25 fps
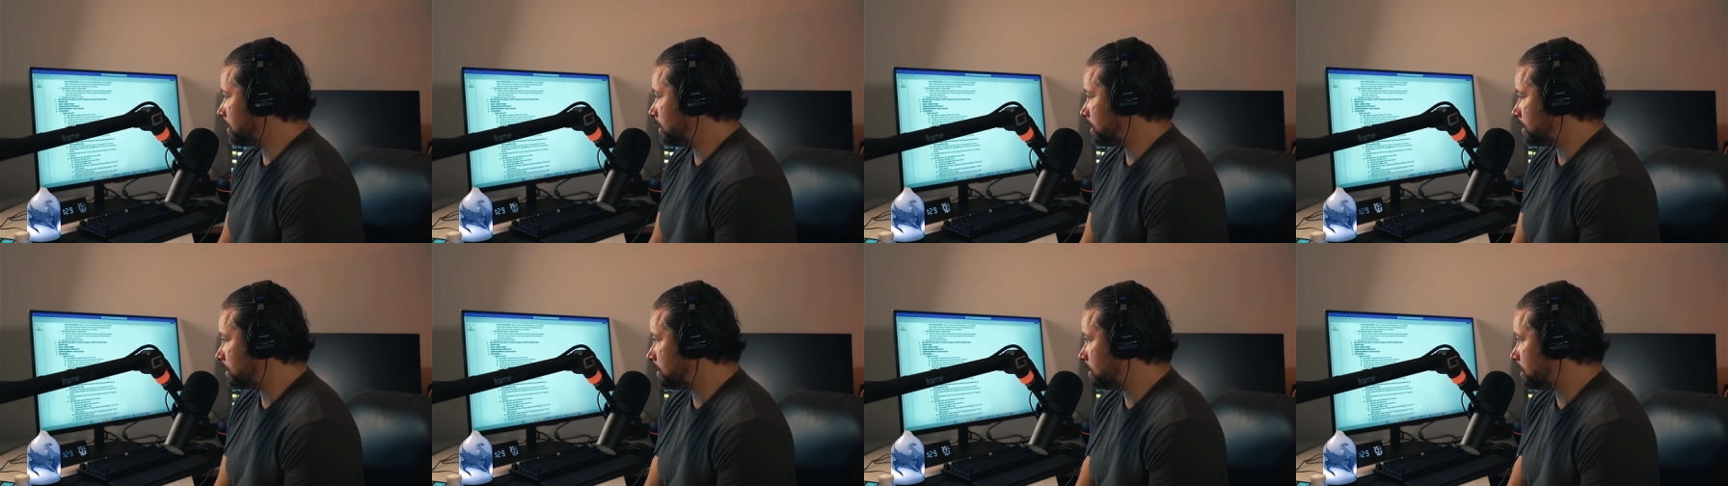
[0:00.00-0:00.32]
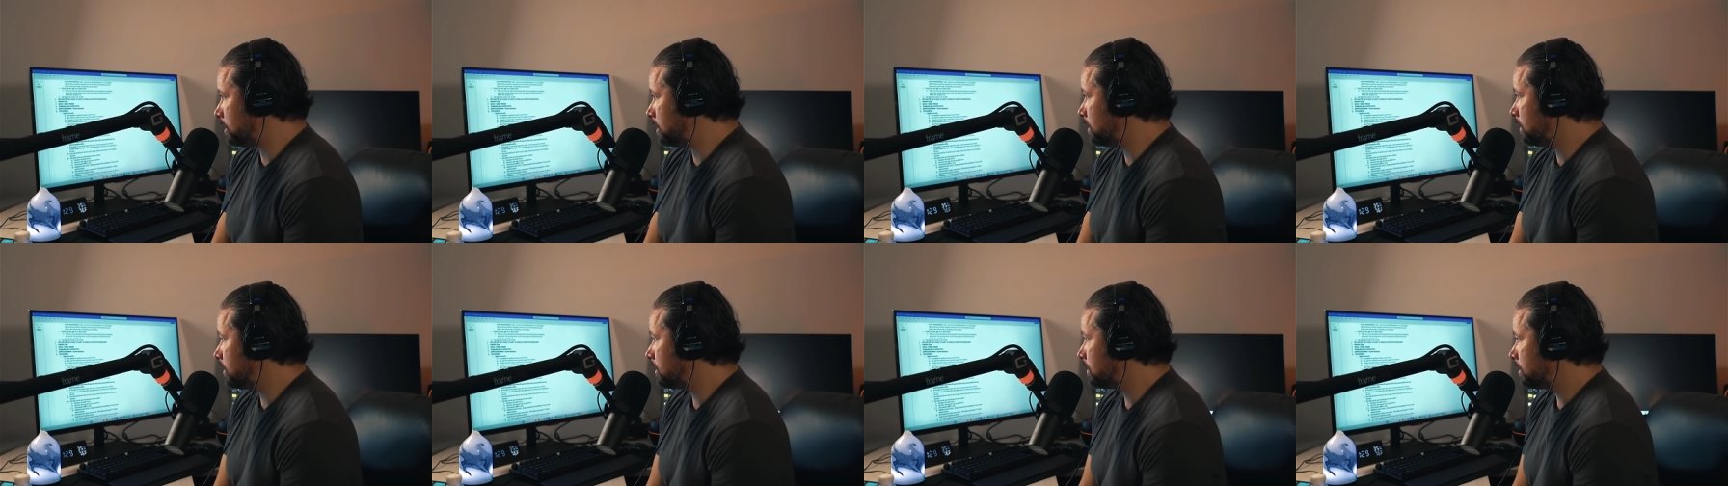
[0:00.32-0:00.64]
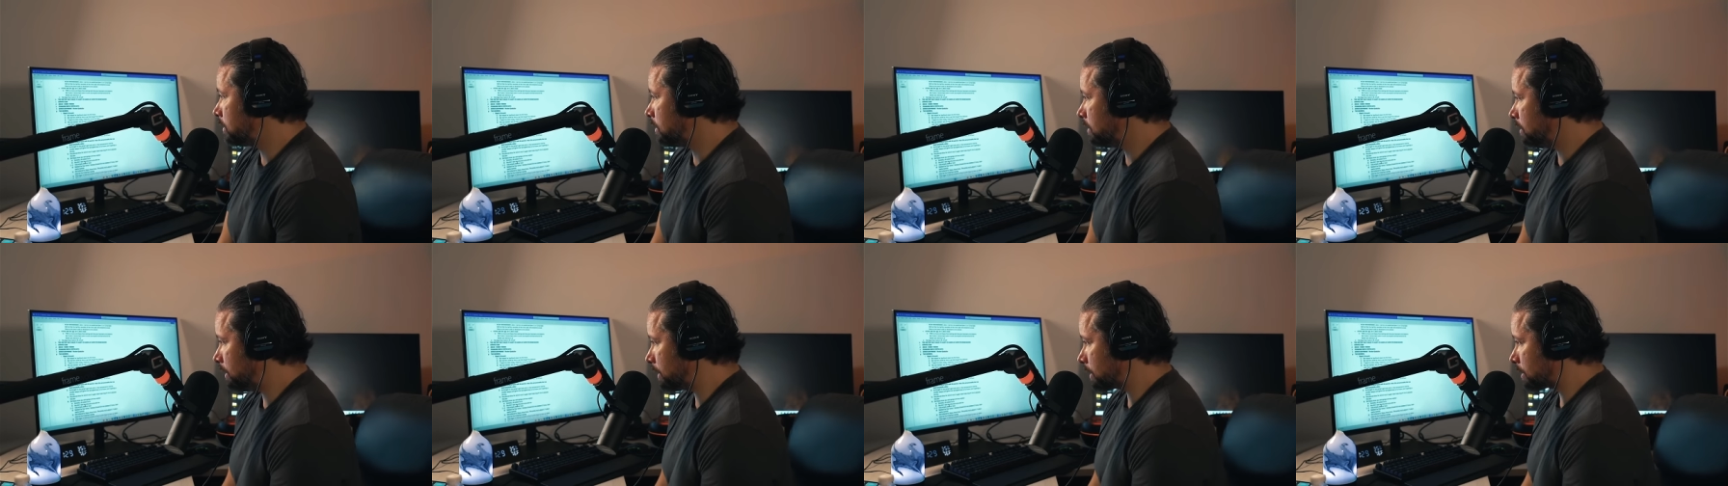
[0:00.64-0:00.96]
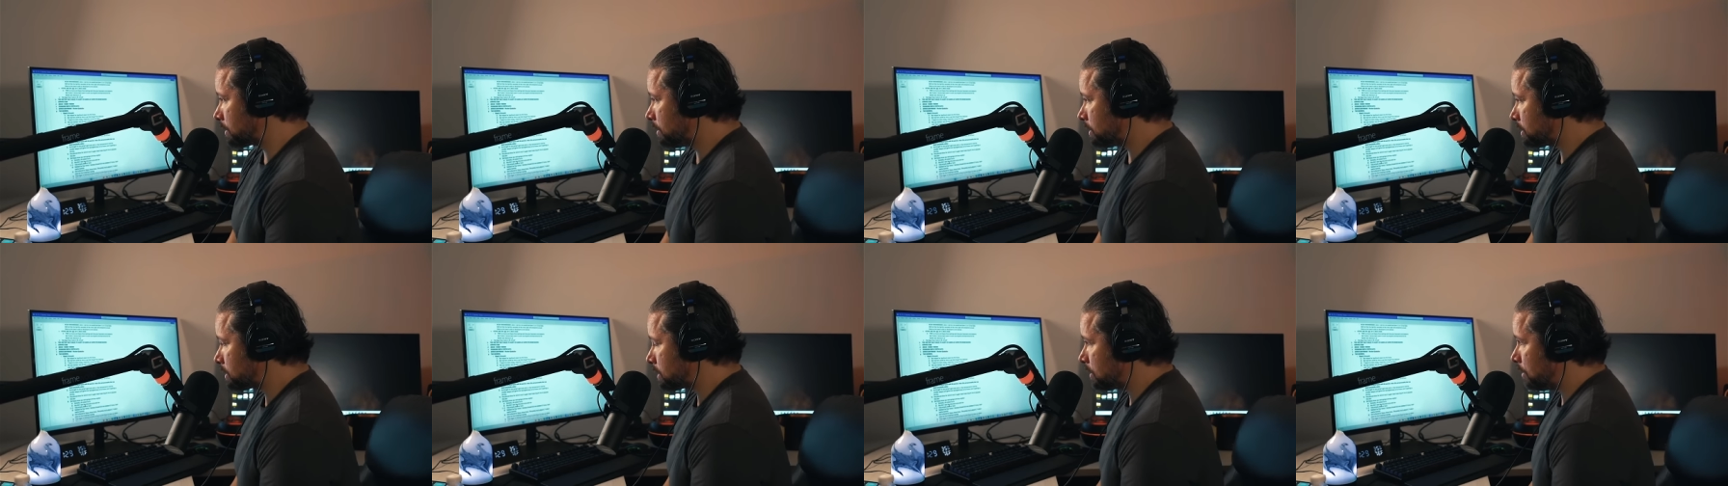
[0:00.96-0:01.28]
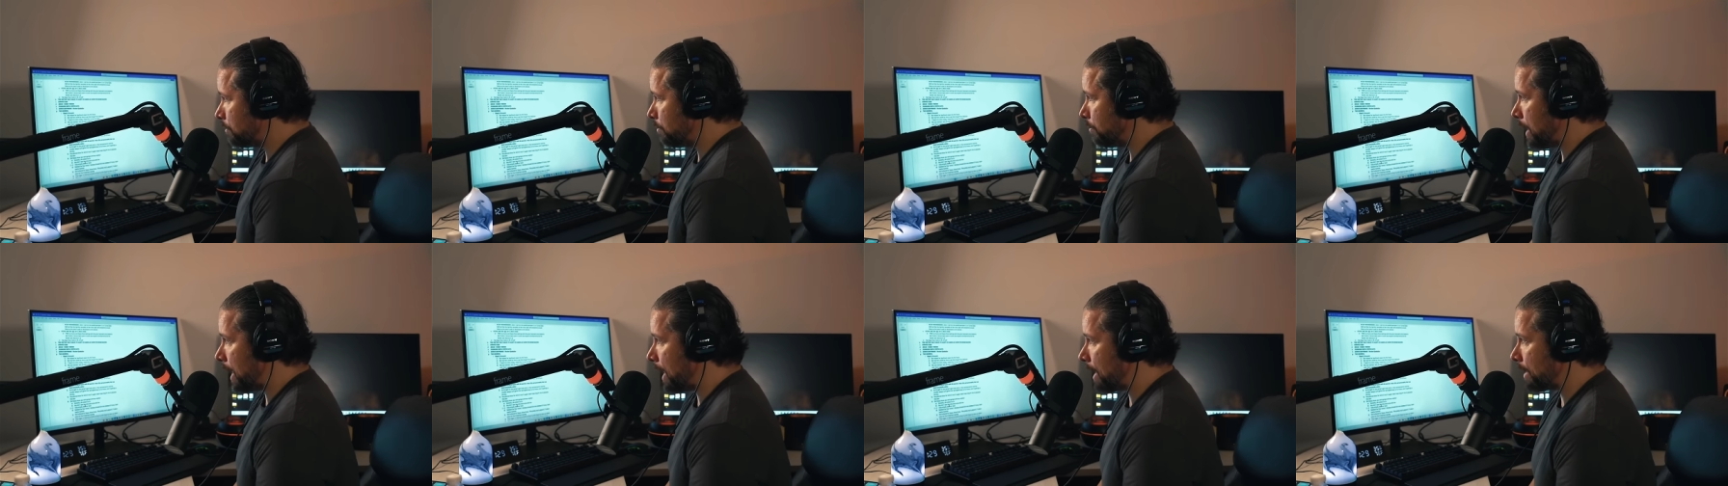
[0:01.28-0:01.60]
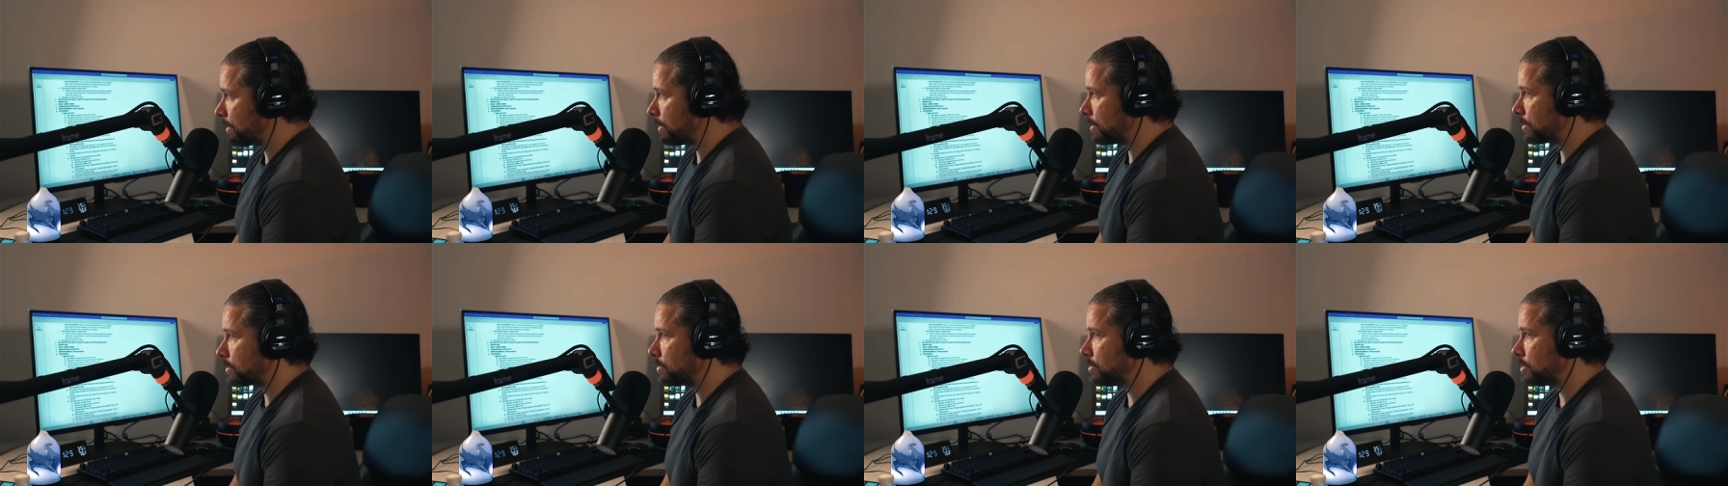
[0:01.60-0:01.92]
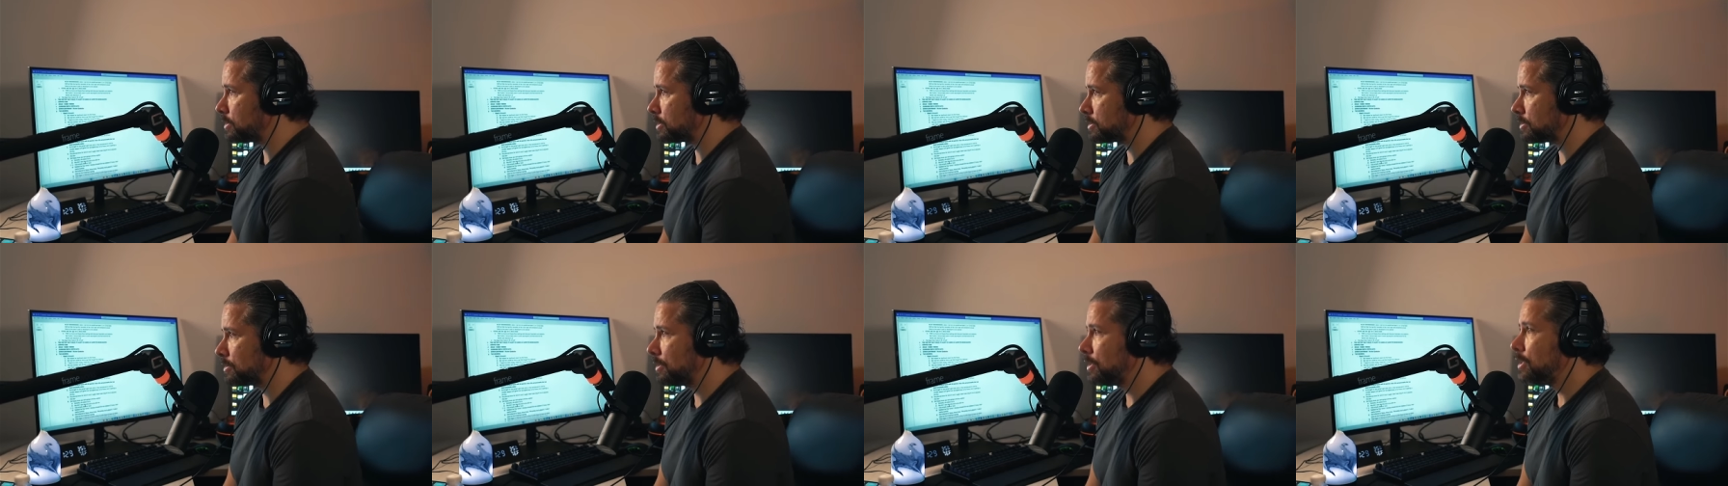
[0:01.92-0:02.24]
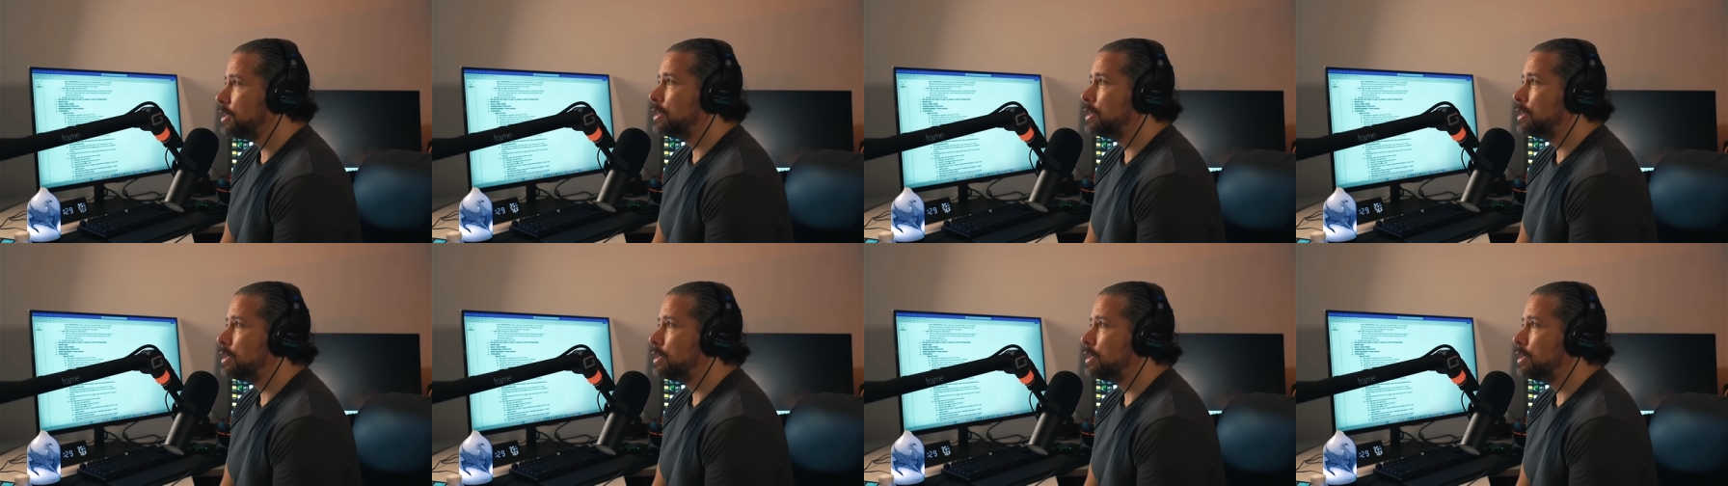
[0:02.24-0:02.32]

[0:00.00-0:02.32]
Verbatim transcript: a good Nicholas and a bad Nicholas.